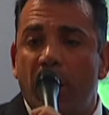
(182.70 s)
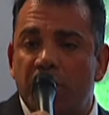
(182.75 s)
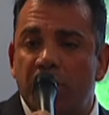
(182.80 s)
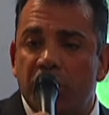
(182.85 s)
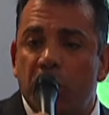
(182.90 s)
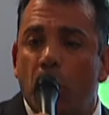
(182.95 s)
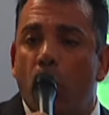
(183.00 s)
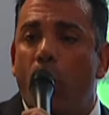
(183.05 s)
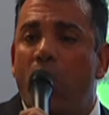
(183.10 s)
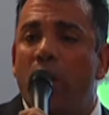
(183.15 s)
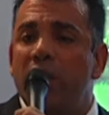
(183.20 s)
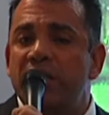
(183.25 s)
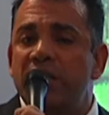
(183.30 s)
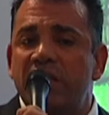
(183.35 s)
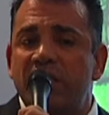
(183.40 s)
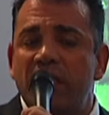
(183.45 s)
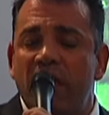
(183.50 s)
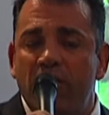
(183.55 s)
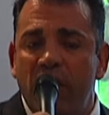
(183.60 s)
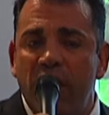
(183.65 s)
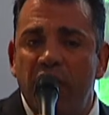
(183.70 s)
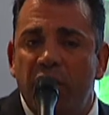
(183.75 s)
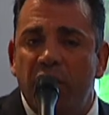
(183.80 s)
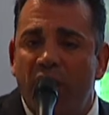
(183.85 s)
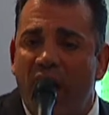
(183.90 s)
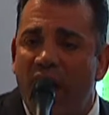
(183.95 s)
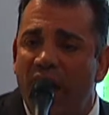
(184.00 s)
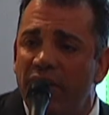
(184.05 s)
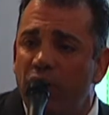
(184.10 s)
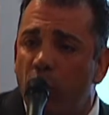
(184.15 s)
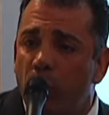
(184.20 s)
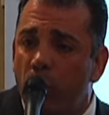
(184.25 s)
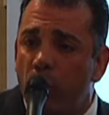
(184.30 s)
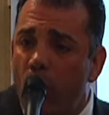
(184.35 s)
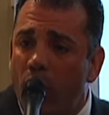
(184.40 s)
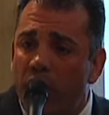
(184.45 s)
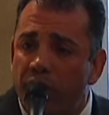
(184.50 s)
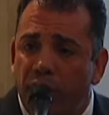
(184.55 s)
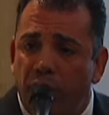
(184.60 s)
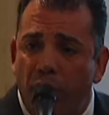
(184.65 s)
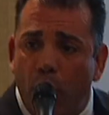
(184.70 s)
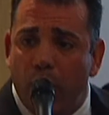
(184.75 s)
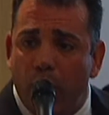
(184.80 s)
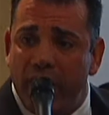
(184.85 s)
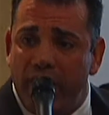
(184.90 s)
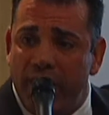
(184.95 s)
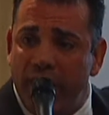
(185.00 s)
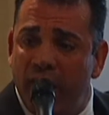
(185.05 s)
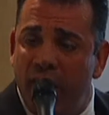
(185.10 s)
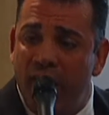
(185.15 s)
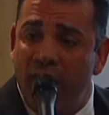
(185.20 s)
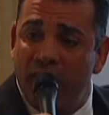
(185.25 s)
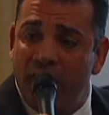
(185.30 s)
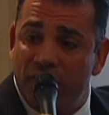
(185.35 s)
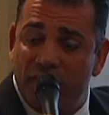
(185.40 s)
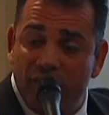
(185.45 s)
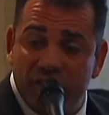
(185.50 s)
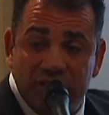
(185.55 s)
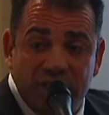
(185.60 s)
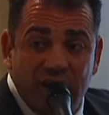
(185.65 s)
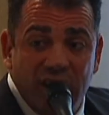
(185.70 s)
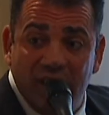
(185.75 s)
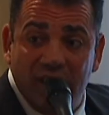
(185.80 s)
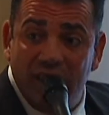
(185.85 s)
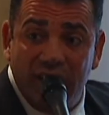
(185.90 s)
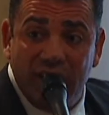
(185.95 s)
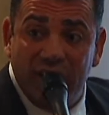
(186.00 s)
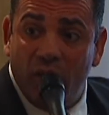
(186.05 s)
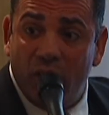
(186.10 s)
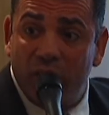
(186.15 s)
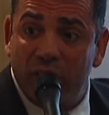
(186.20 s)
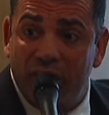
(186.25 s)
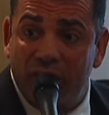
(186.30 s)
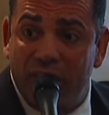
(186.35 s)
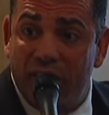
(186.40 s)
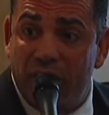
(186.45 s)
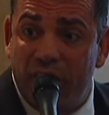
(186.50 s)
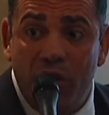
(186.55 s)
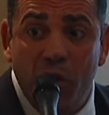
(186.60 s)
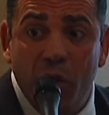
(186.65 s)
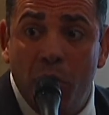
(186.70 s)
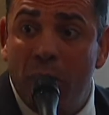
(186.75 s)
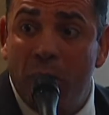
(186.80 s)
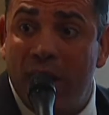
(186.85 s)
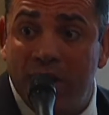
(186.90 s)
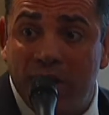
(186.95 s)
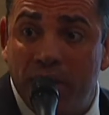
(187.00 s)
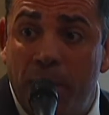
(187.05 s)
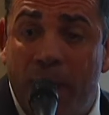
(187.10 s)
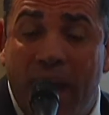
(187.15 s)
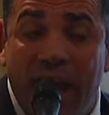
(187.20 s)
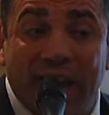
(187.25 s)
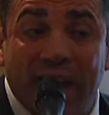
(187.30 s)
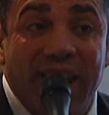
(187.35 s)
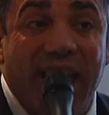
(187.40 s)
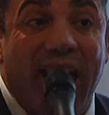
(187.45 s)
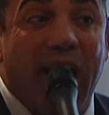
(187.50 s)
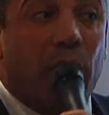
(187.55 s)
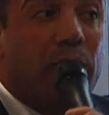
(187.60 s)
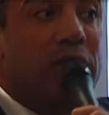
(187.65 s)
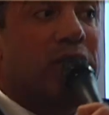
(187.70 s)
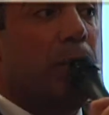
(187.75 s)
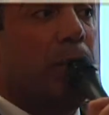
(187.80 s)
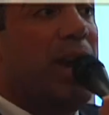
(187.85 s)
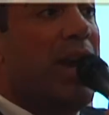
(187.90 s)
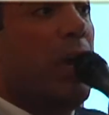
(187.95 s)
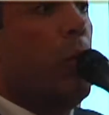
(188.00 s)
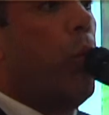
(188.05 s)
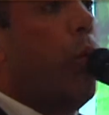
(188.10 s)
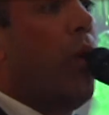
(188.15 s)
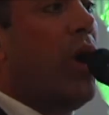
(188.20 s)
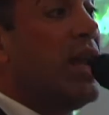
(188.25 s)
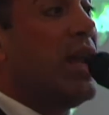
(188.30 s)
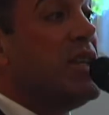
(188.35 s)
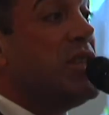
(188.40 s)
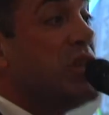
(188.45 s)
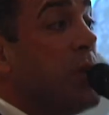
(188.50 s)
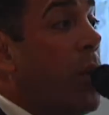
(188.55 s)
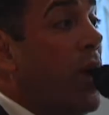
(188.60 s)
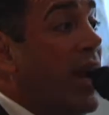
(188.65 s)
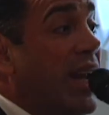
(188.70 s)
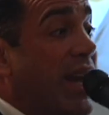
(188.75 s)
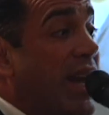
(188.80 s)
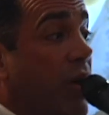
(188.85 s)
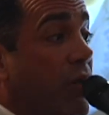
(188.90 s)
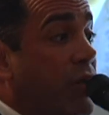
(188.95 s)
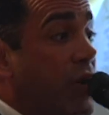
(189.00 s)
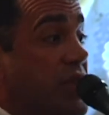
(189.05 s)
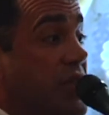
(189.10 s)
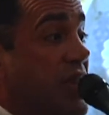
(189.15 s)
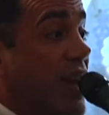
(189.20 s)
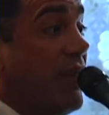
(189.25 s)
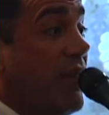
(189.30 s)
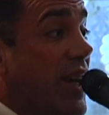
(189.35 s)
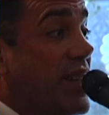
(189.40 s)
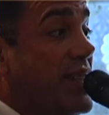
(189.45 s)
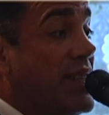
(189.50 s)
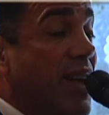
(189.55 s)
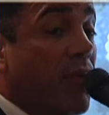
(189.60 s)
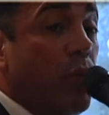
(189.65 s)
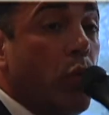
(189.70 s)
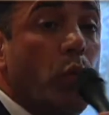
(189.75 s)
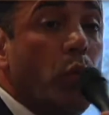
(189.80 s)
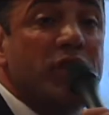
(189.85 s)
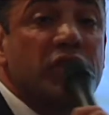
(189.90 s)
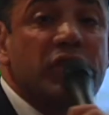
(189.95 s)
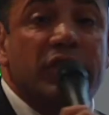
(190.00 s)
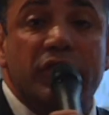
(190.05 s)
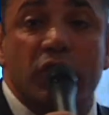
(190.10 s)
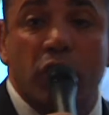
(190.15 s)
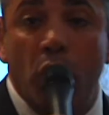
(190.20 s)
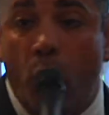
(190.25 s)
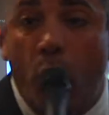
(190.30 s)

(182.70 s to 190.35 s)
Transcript: pressure, 175 over 140, just a few months back, now to be 120 over 77, which is